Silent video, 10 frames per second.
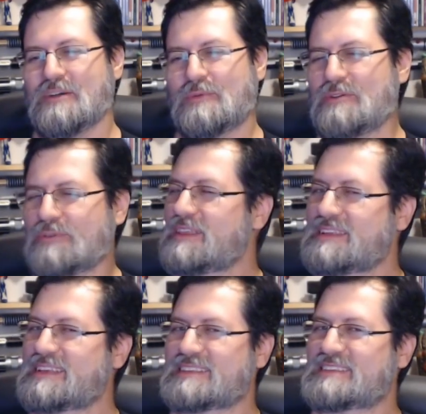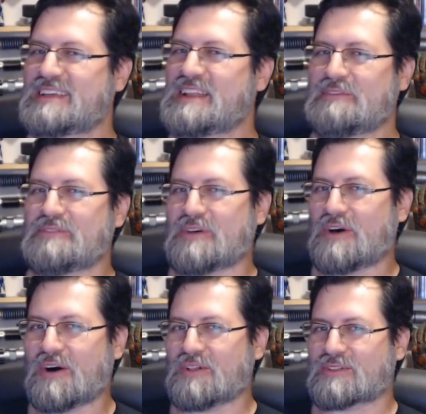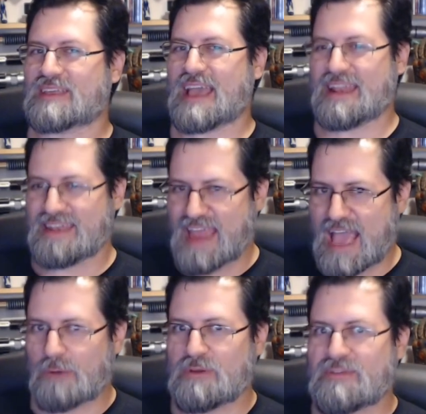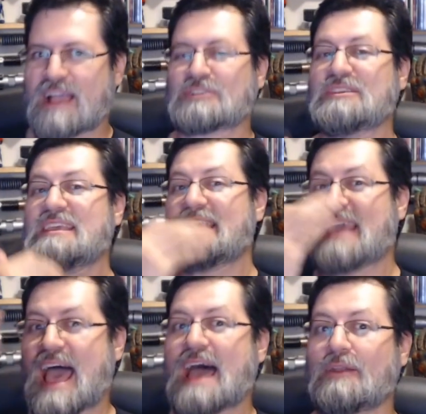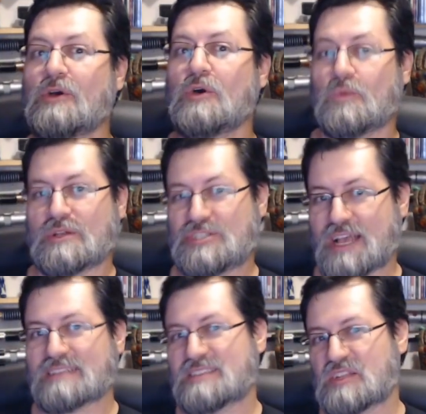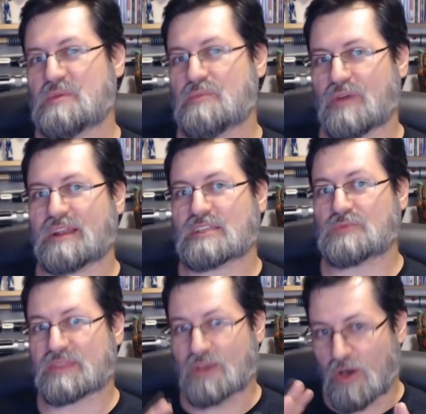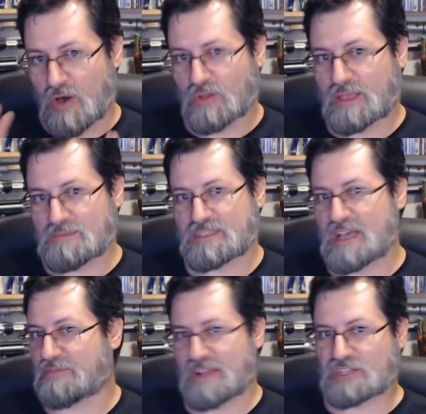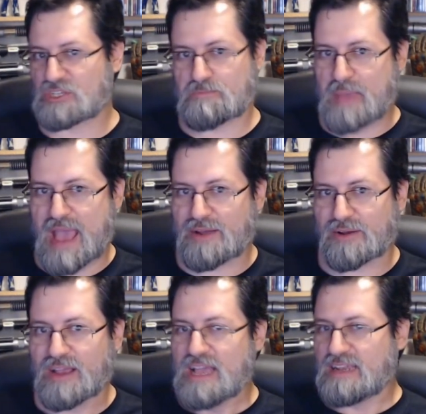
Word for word: We really didn't see enough of the Hulk, and now we've actually got what Johnson's going to be bringing us with the Hulk himself, not just Banner,